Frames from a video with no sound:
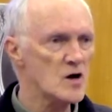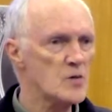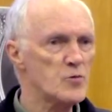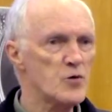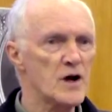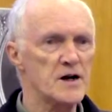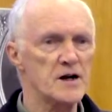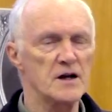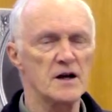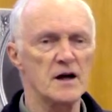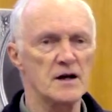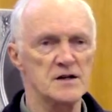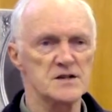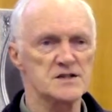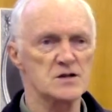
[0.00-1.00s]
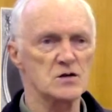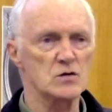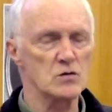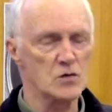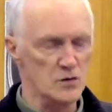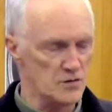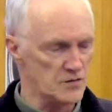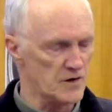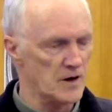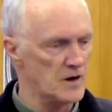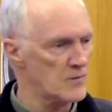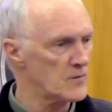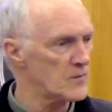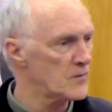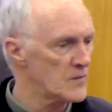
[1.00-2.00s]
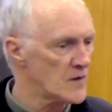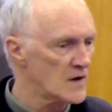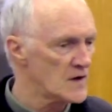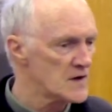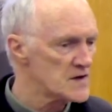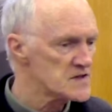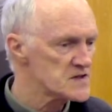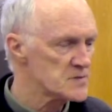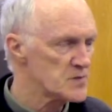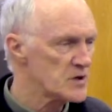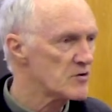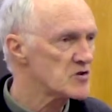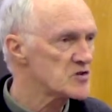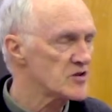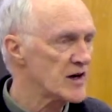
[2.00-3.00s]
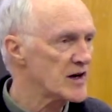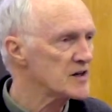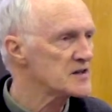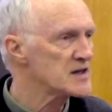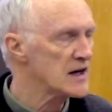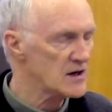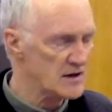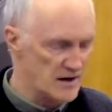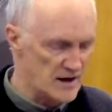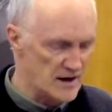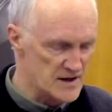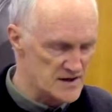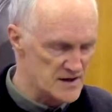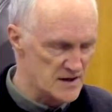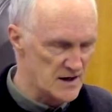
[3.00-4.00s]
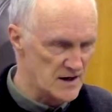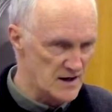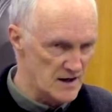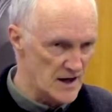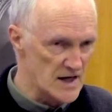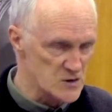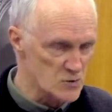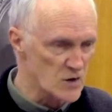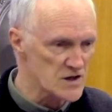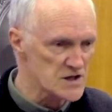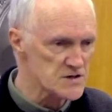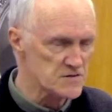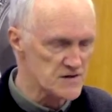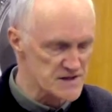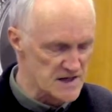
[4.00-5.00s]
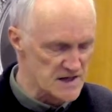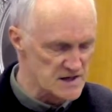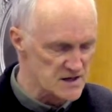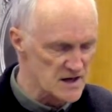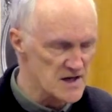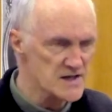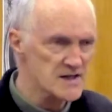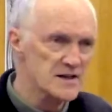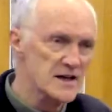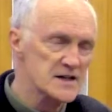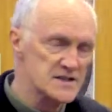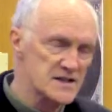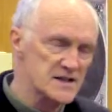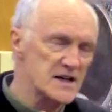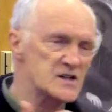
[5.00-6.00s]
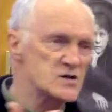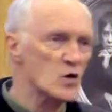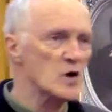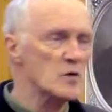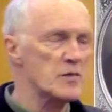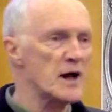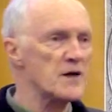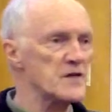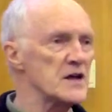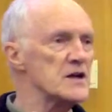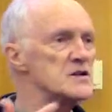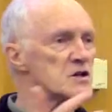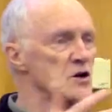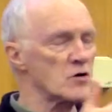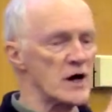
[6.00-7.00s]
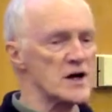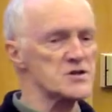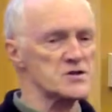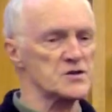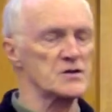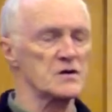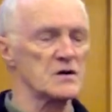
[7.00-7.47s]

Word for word: operating a school of um, spirituality as, as well as physics. Like it's, it's all about the integration